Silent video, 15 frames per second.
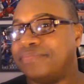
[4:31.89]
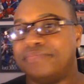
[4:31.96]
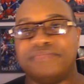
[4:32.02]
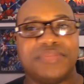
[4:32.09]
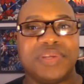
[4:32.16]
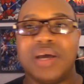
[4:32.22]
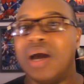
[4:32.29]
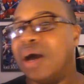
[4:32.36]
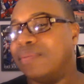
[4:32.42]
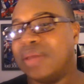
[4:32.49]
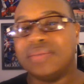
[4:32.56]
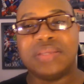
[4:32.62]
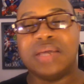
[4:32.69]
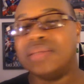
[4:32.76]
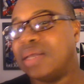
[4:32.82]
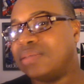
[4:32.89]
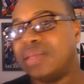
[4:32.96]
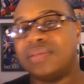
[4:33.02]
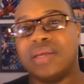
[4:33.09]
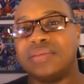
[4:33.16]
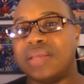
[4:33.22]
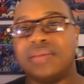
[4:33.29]
No, that's
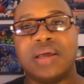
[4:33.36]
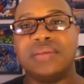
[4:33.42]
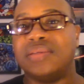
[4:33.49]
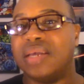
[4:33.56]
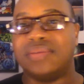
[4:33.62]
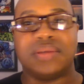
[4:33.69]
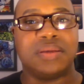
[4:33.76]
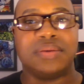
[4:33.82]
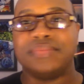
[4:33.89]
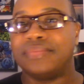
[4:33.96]
not Jesse.